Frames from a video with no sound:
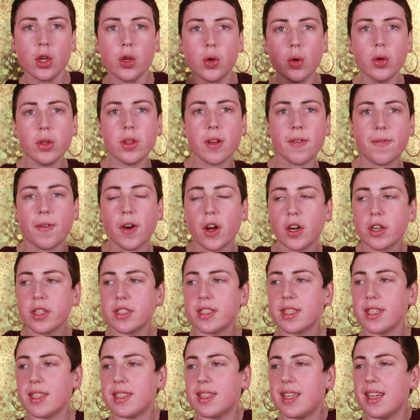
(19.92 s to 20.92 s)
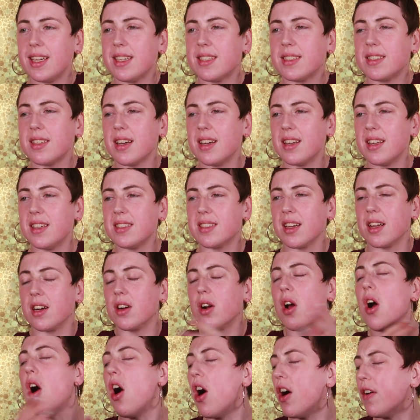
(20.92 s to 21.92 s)
university studies are
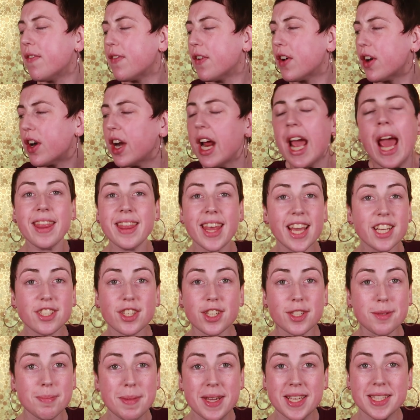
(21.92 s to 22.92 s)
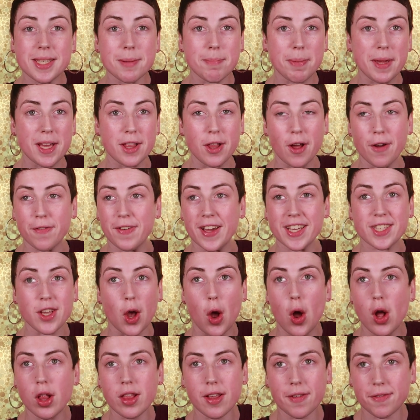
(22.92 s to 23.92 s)
over, and that just means that Piloff has
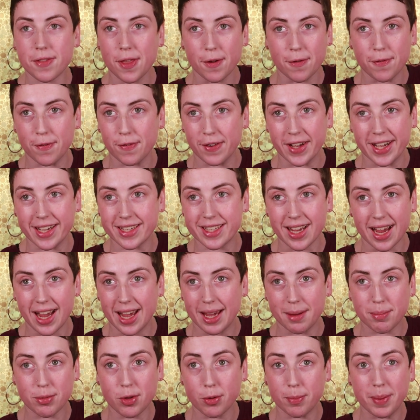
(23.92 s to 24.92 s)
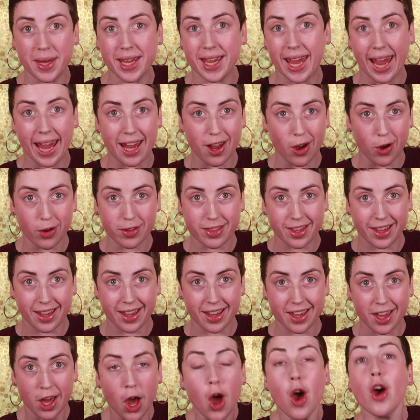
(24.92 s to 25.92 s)
all of the free time to be
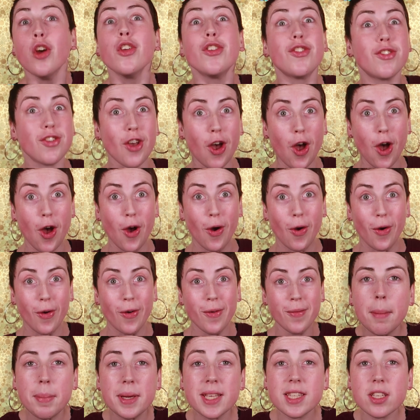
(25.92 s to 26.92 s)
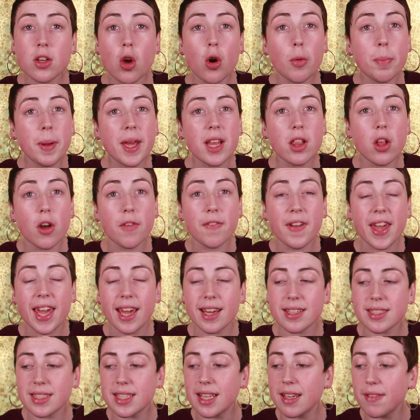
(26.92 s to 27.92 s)
chaotic. So, a bit ago, Piloff
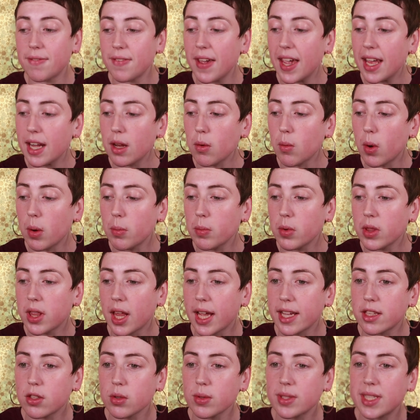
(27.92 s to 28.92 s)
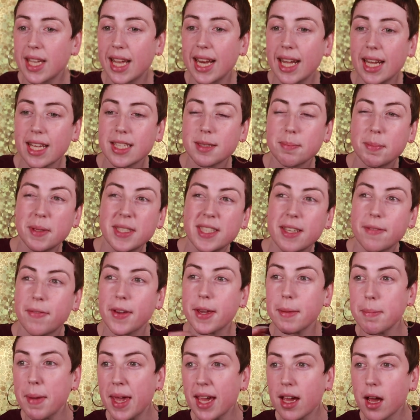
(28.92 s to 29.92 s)
asked if anyone would like to see any
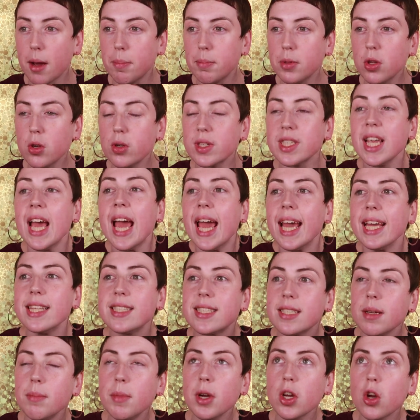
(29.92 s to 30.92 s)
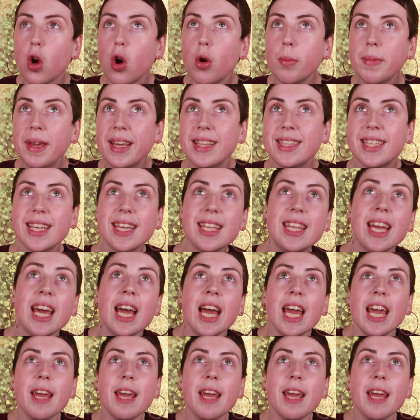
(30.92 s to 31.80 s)
specific makeup looks, and someone commented,